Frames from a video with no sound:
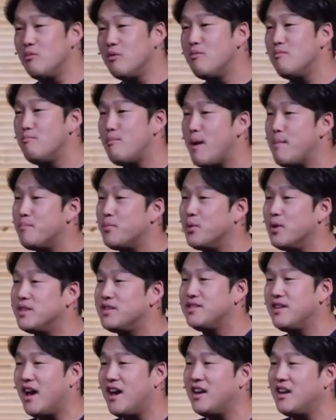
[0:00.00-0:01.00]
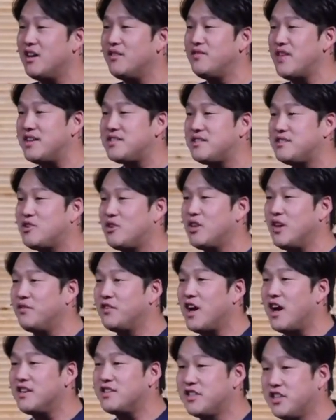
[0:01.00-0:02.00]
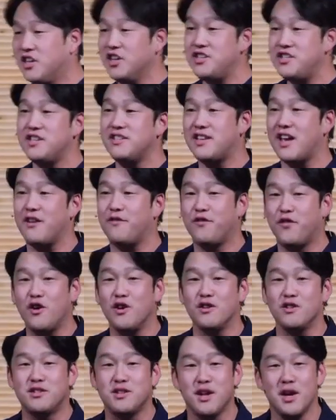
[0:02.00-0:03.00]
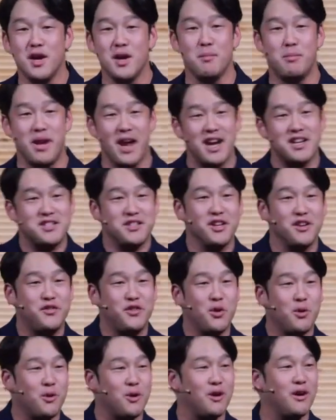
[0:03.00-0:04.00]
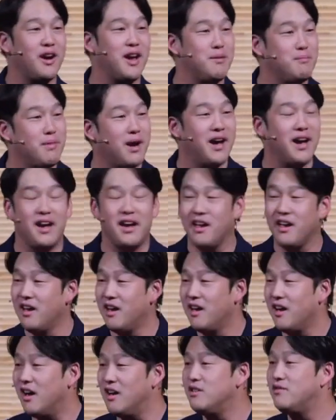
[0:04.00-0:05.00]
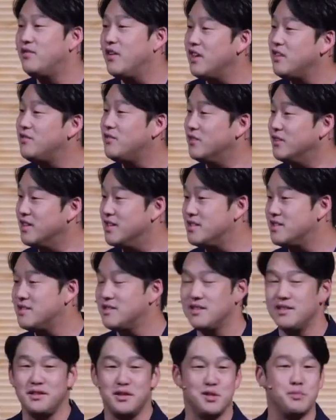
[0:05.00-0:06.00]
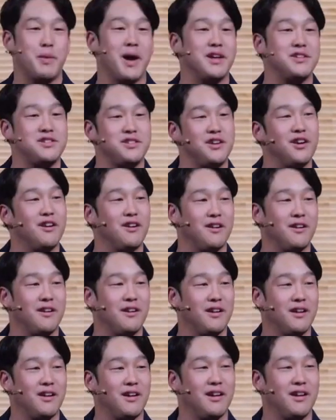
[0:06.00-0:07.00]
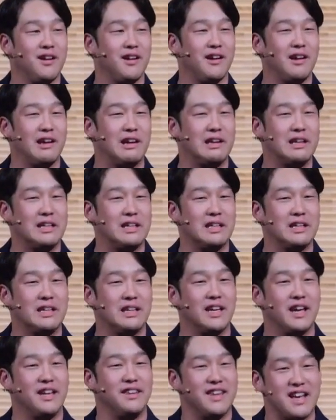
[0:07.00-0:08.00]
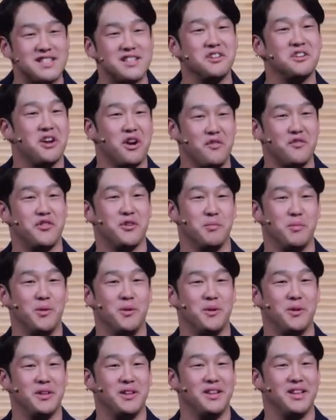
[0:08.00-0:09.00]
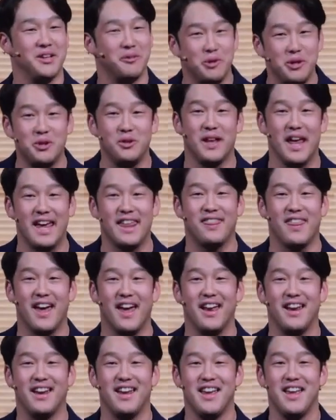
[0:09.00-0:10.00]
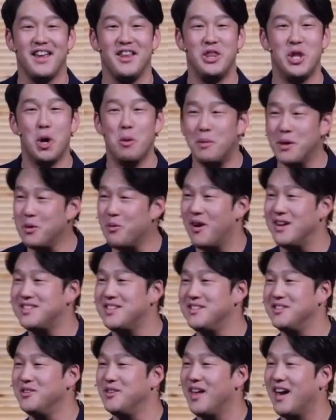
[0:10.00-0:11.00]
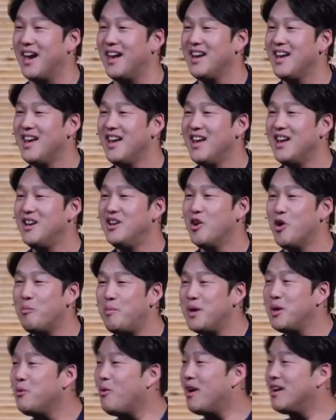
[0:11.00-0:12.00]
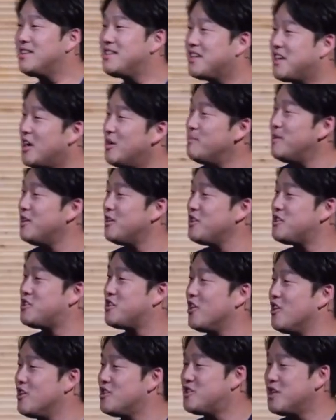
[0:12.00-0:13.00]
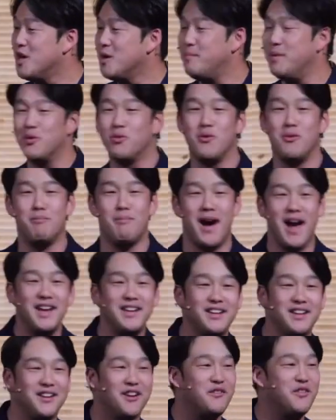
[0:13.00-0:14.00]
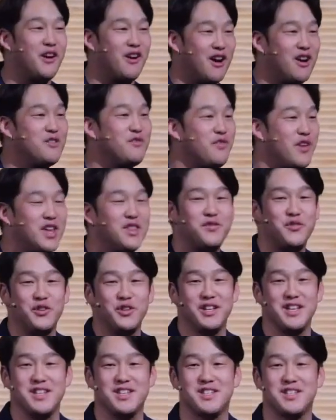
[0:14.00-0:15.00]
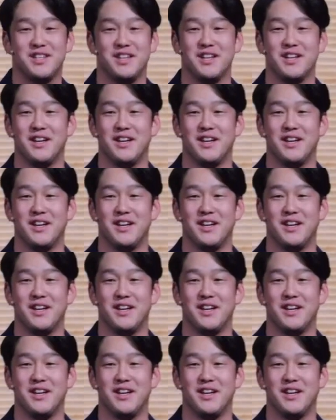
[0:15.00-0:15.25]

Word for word: remembrance, not of necessarily of God's goodness at first, but actually of your and my unfaithfulness this past year. And that's uncomfortable. Like, we don't like that. Nobody wants to do that. Nobody wanted to come here to church, be reminded of their unfaithfulness